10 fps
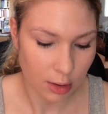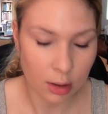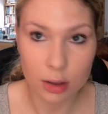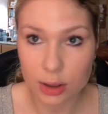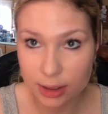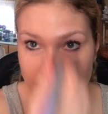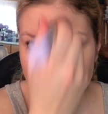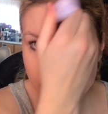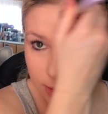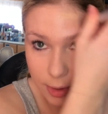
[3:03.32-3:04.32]

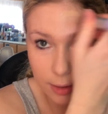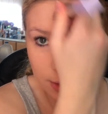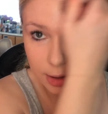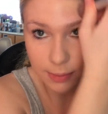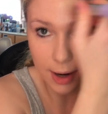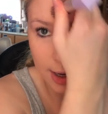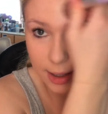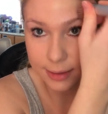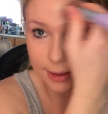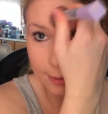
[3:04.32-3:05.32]
Clinique is one of those
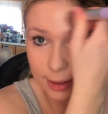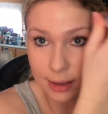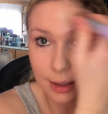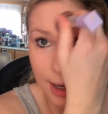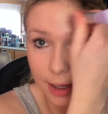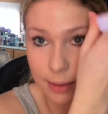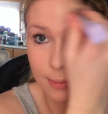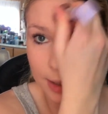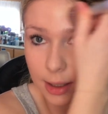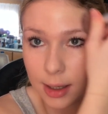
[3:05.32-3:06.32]
products I really like
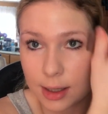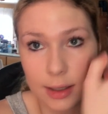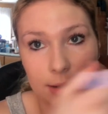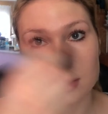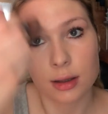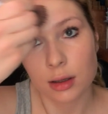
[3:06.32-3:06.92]
because